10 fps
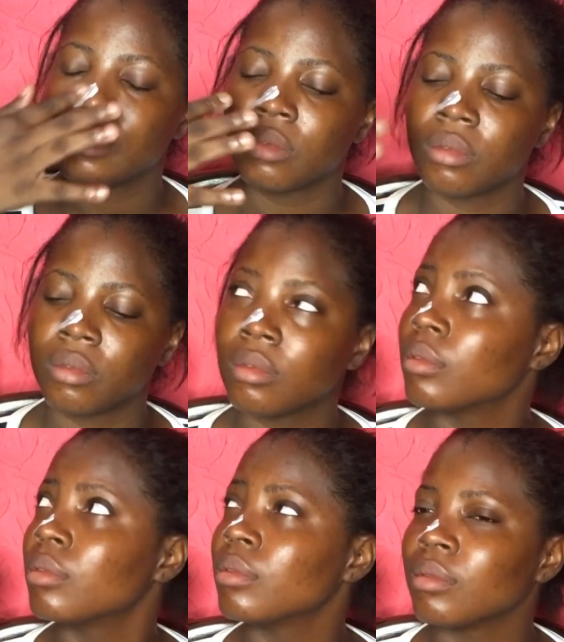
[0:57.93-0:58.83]
Next,
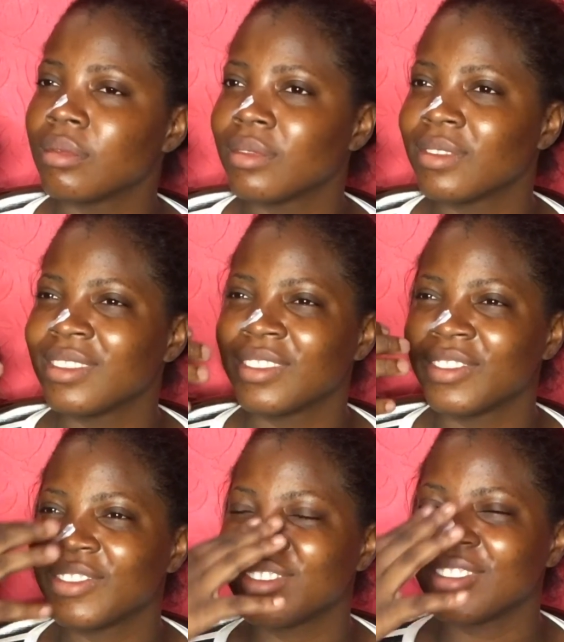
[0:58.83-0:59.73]
I'm going in
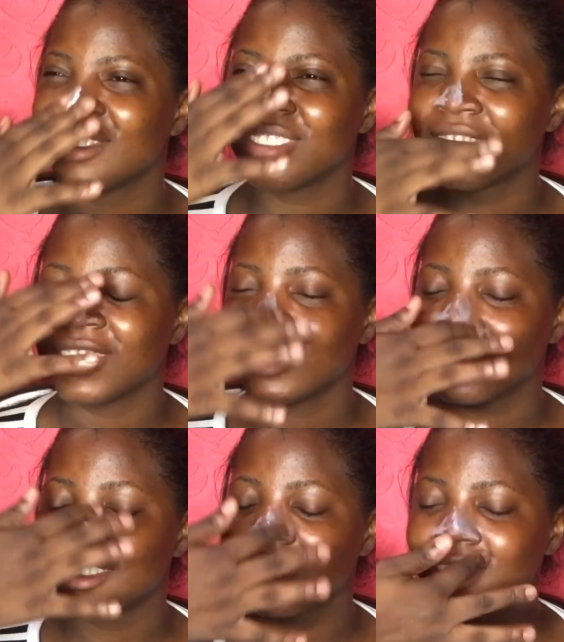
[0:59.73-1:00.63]
with my Rimmel
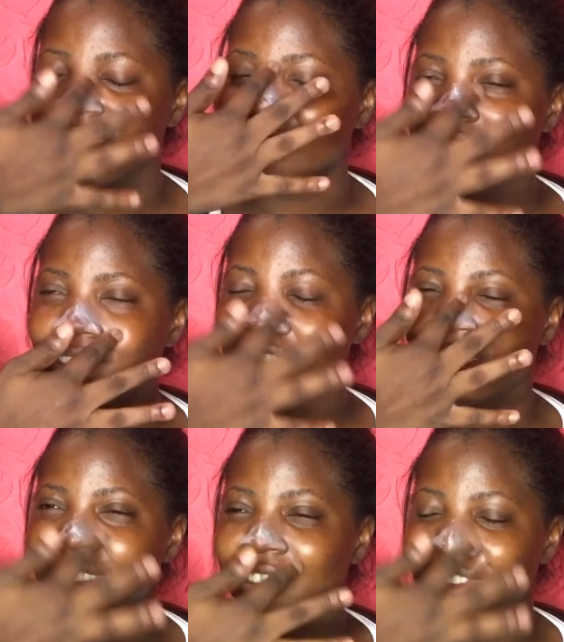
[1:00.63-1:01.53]
Stay Matte Primer.